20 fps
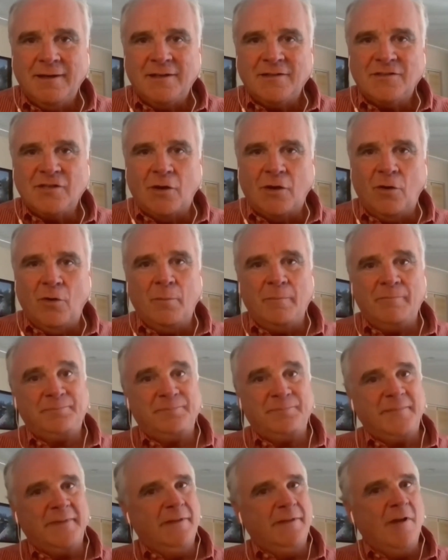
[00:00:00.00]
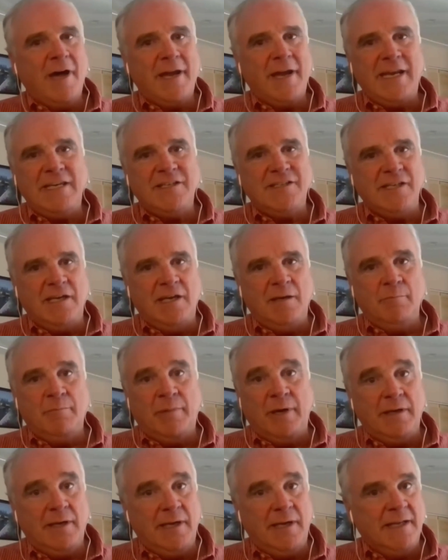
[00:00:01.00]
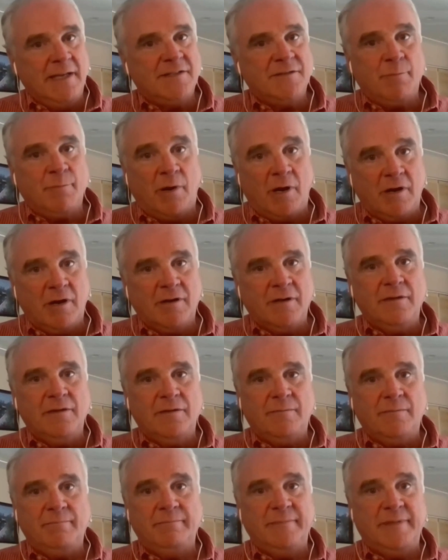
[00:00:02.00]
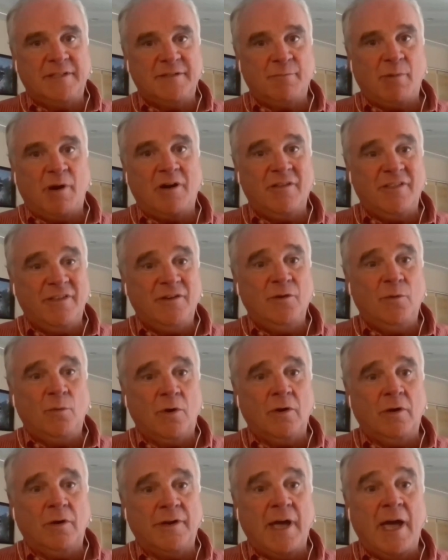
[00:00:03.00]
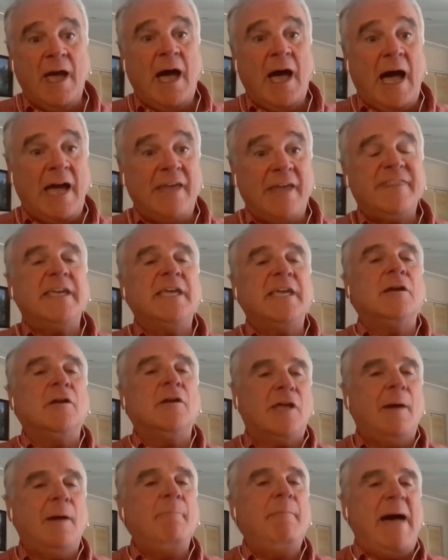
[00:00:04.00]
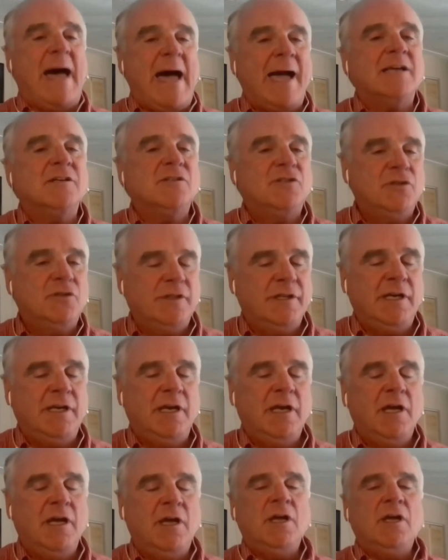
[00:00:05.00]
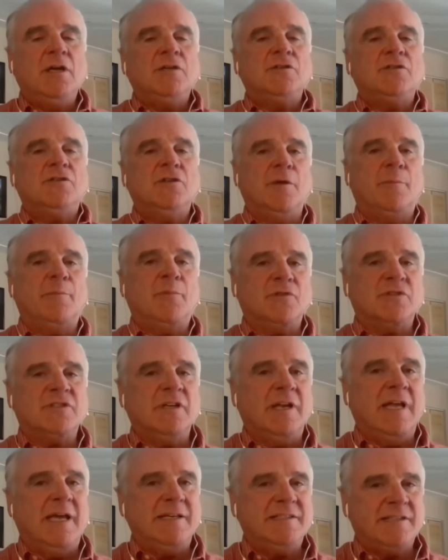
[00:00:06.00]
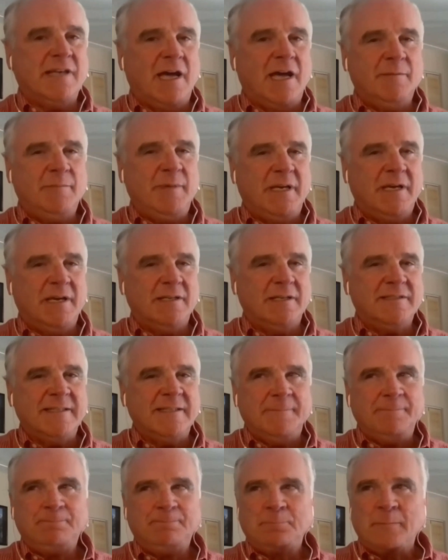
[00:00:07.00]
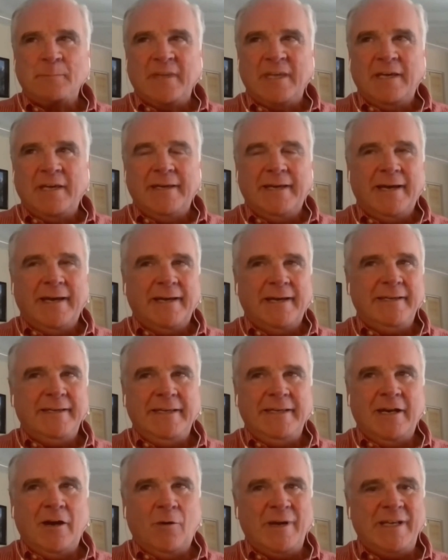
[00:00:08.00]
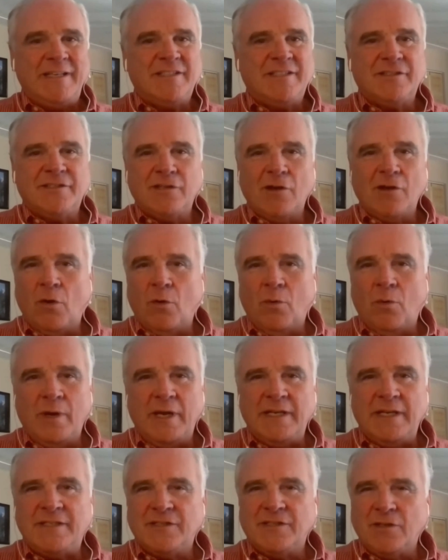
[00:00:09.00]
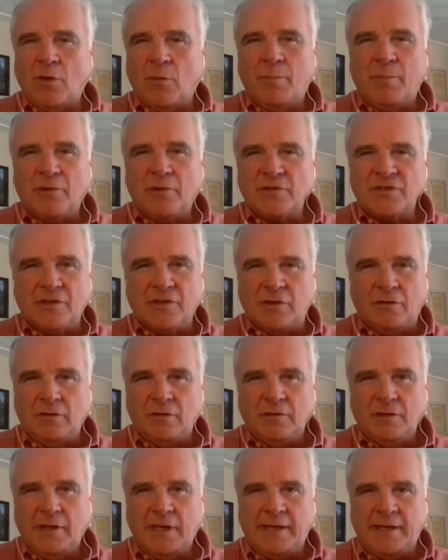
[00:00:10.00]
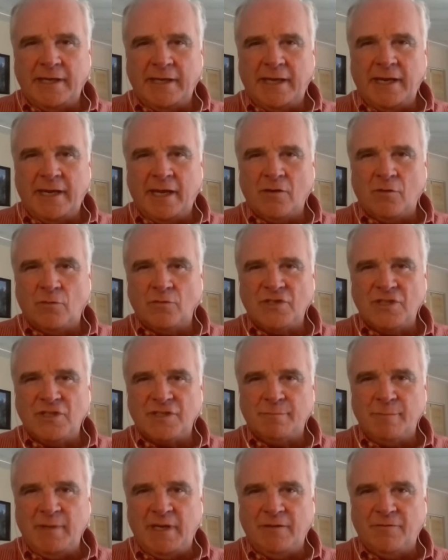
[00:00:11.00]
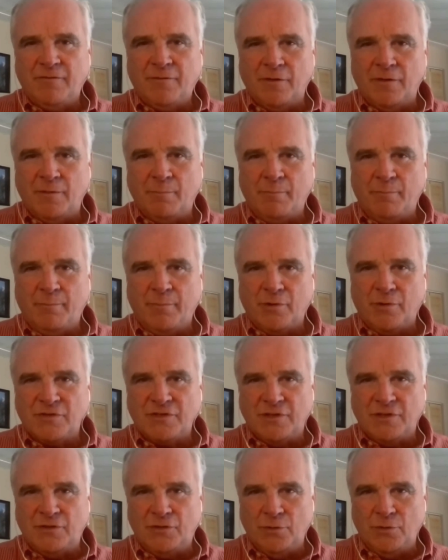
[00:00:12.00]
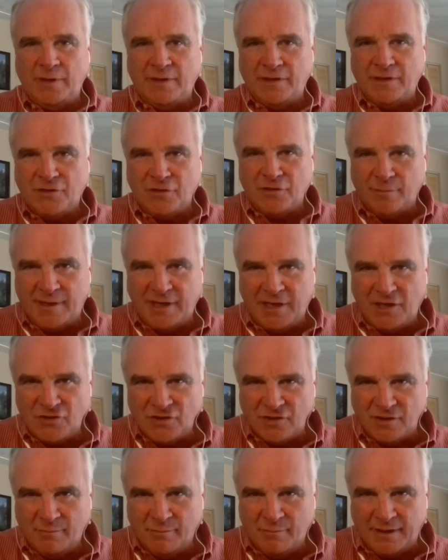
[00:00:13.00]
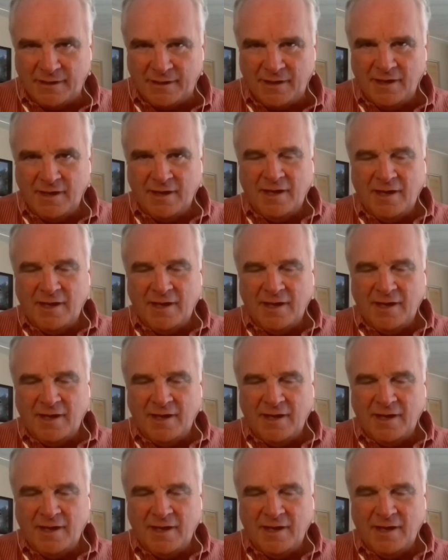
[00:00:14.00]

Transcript: So not easy, but it's part of the new world. I think it'll come back to the personalized side, because you know, it's so personal. And I don't just mean for the person doing the termination, but